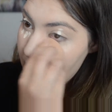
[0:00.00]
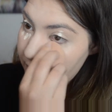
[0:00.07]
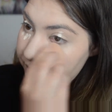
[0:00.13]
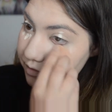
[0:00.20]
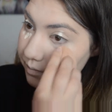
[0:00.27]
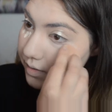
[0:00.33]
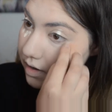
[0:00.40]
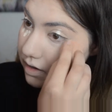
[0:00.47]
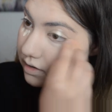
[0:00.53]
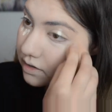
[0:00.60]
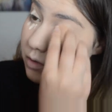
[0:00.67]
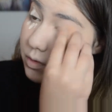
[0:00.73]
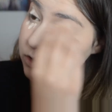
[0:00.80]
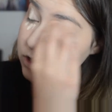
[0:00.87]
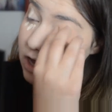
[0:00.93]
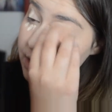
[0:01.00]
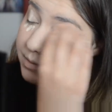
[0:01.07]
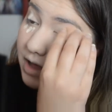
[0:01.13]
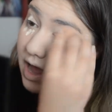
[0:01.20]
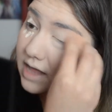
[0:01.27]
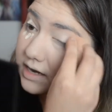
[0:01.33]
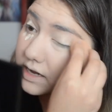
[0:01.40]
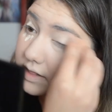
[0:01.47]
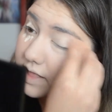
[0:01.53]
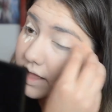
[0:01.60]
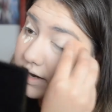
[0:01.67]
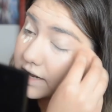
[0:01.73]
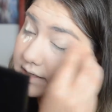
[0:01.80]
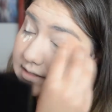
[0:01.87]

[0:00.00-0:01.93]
of the book, which I'm kind of glad I